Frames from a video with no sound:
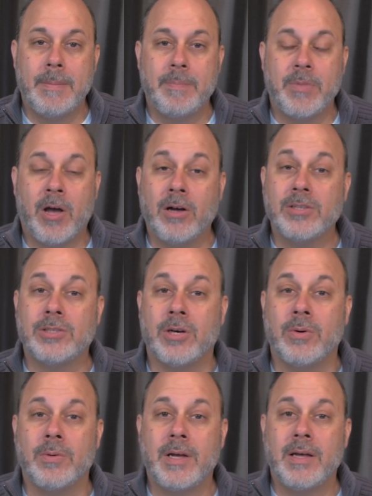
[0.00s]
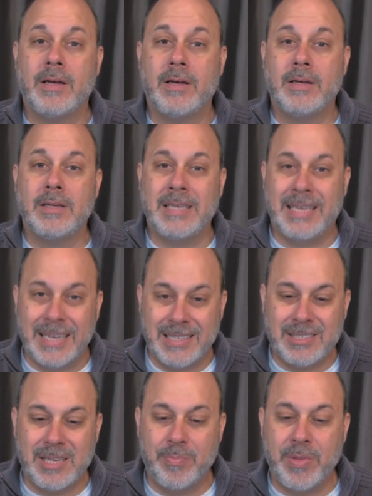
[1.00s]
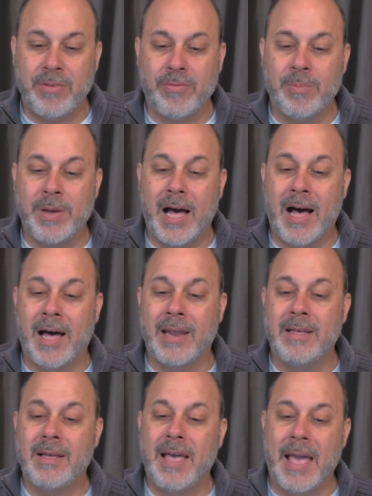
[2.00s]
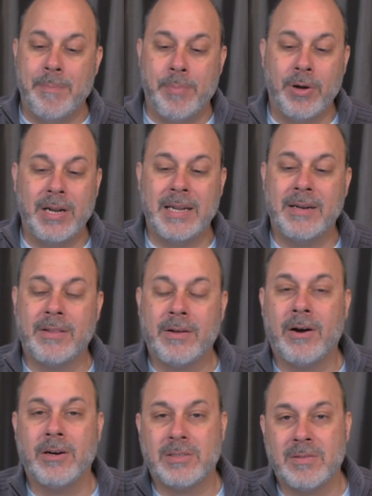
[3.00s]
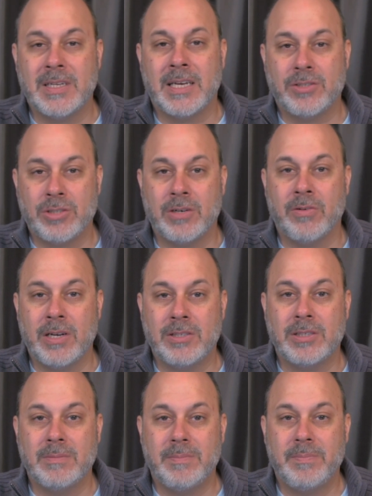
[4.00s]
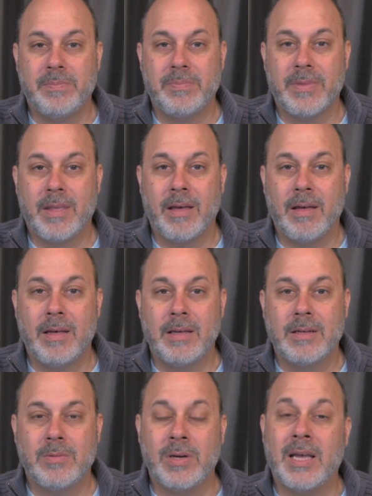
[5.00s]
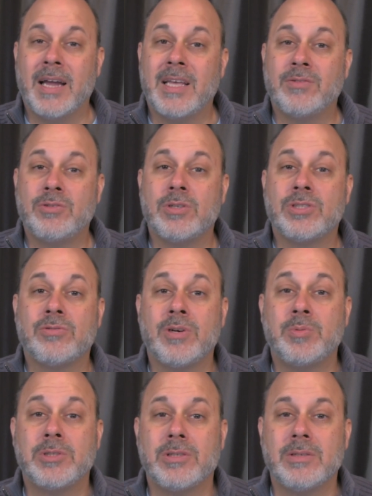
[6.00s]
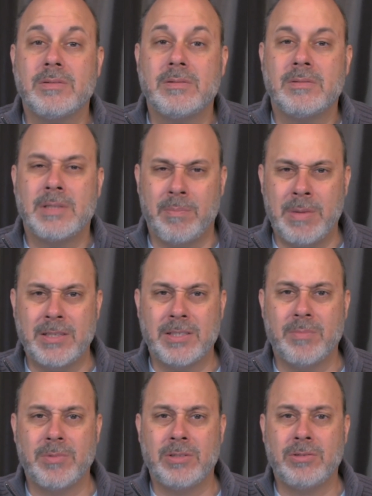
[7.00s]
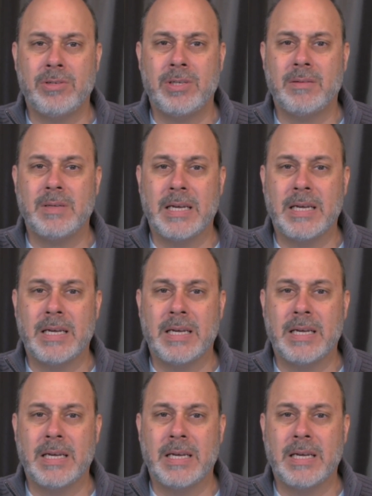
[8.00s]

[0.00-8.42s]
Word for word: Also, get something from God and put it into the hearts of the next generation. When God gives you a scripture that means something to you,